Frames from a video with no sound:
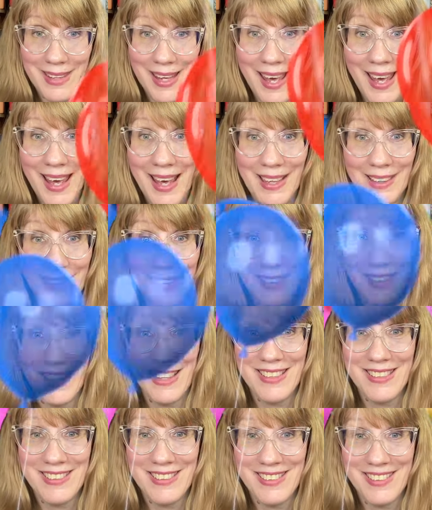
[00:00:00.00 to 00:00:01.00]
Yeah, look at it.
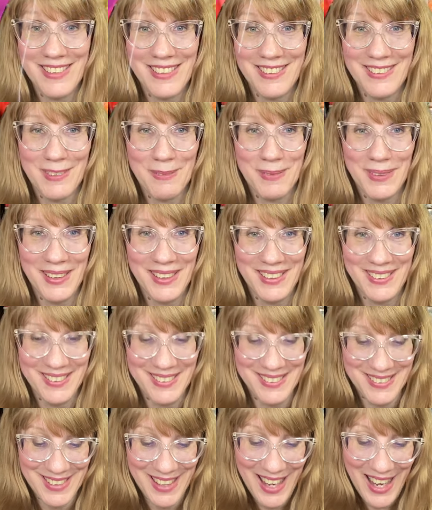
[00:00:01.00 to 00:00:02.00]
I just triggered the
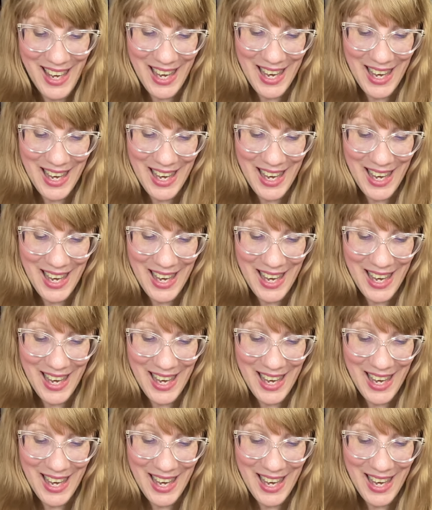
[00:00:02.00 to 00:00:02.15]
balloons.